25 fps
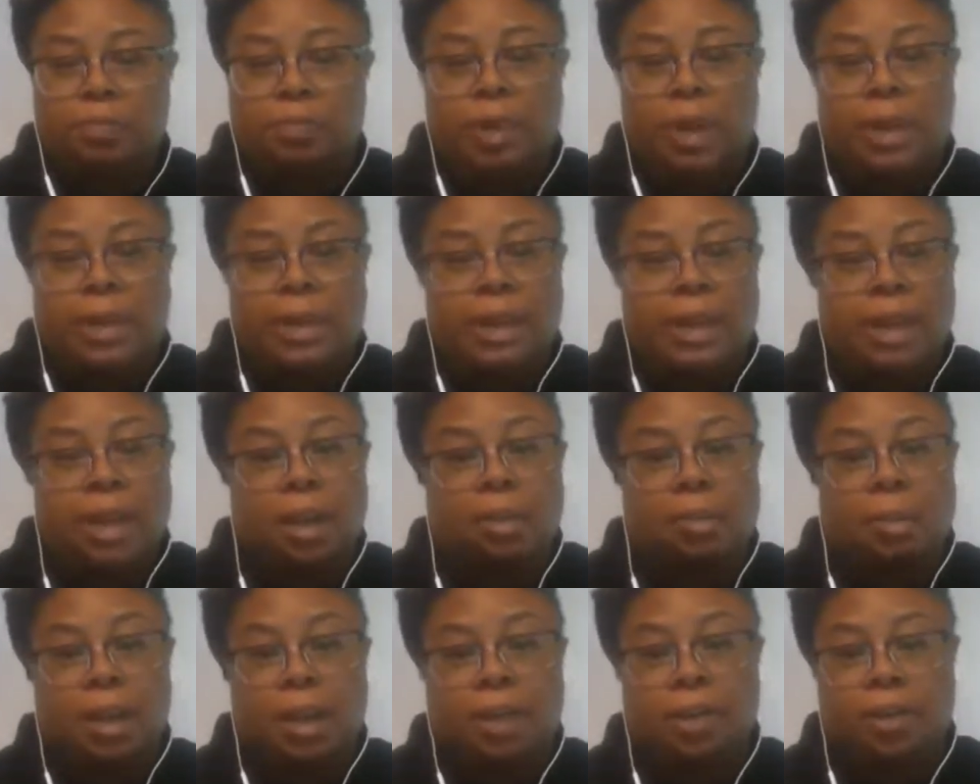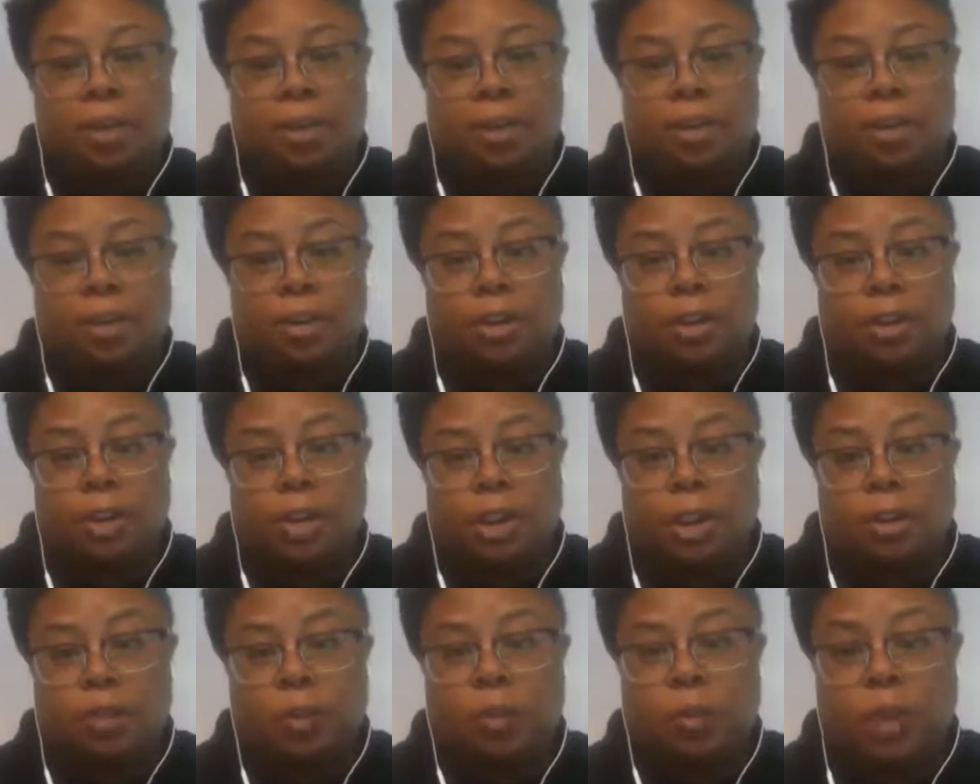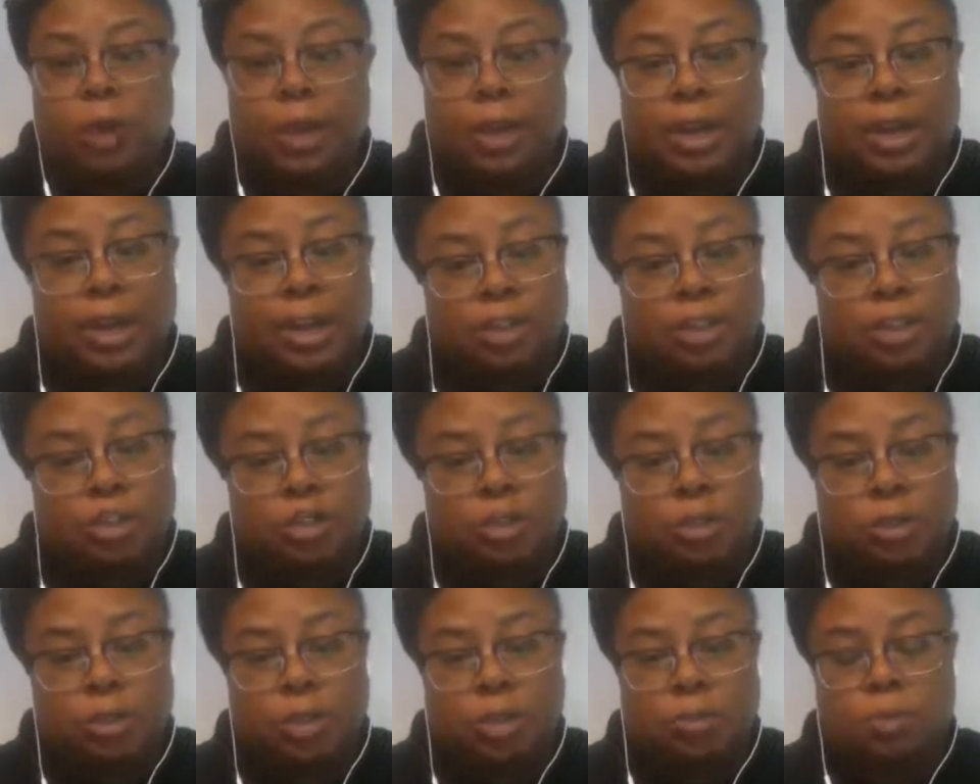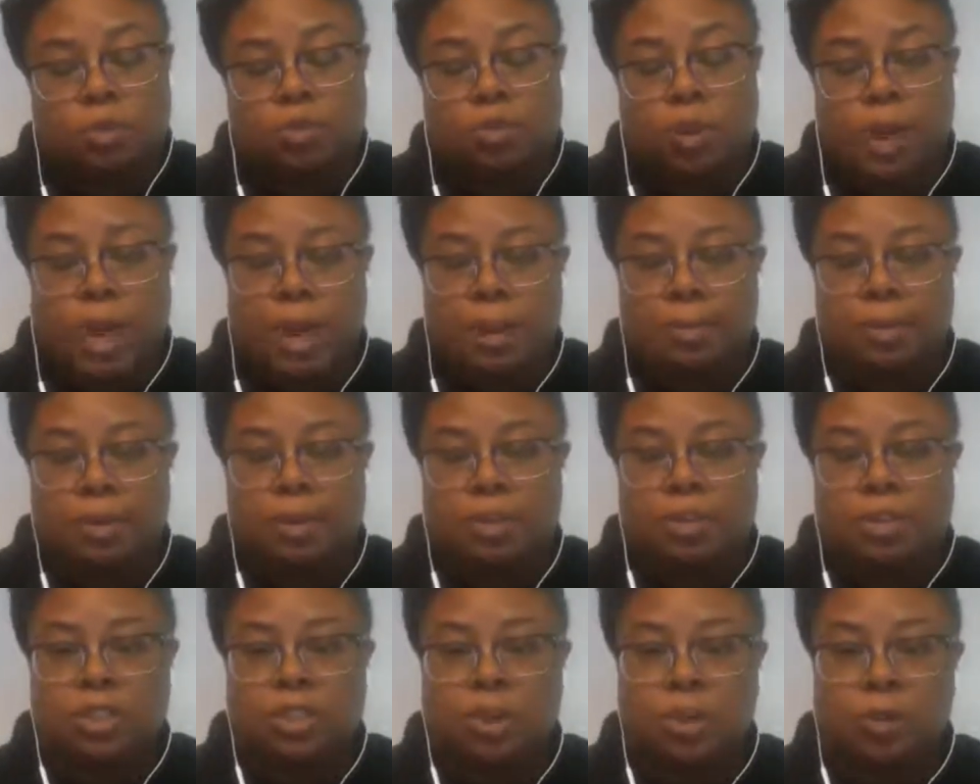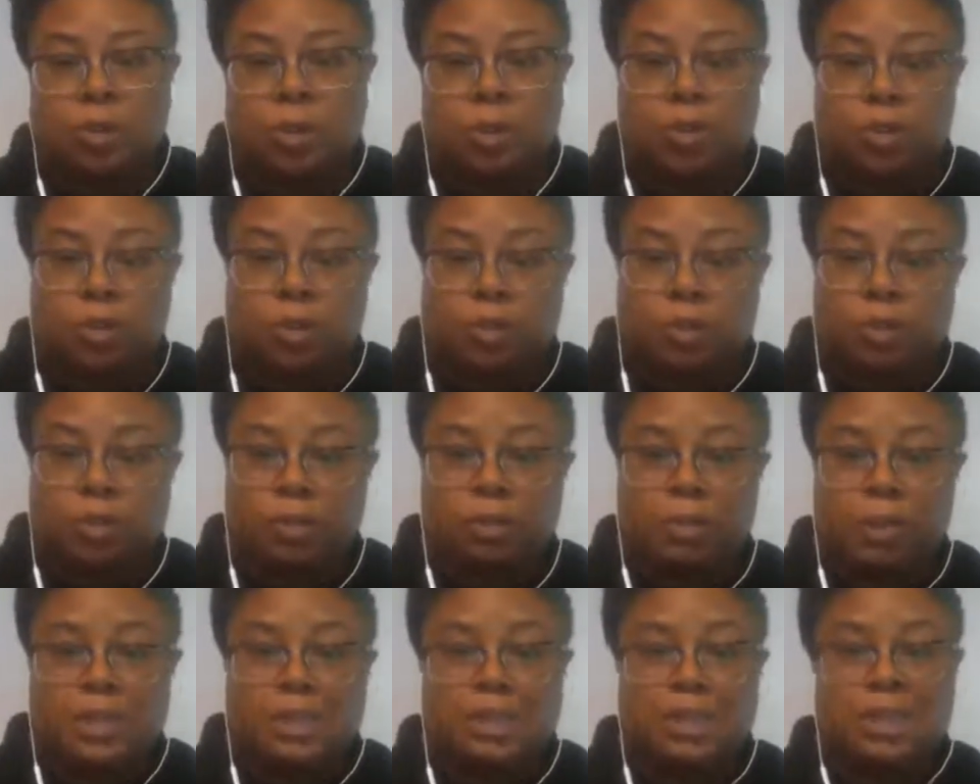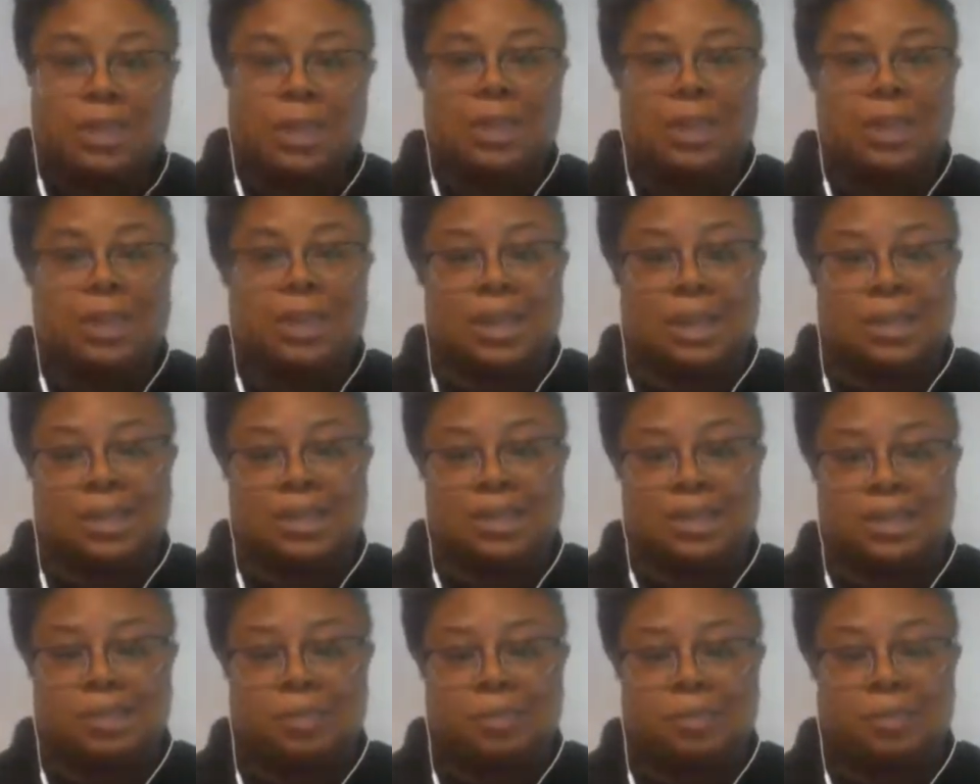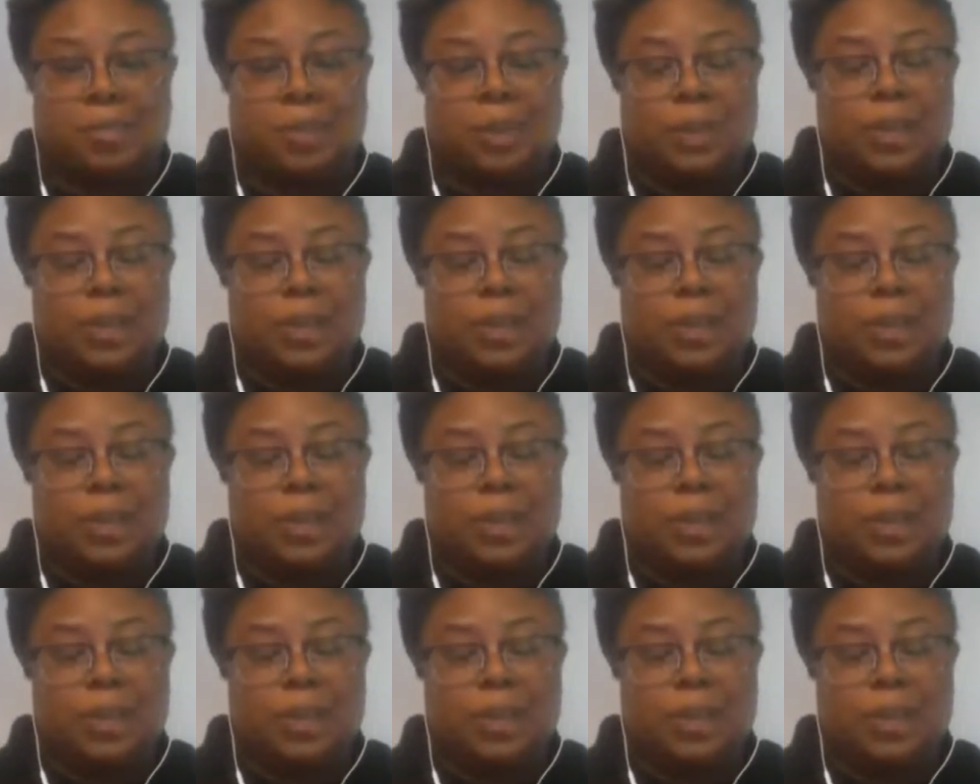Right now I'm under 100 subscribers, so in order for me to get a custom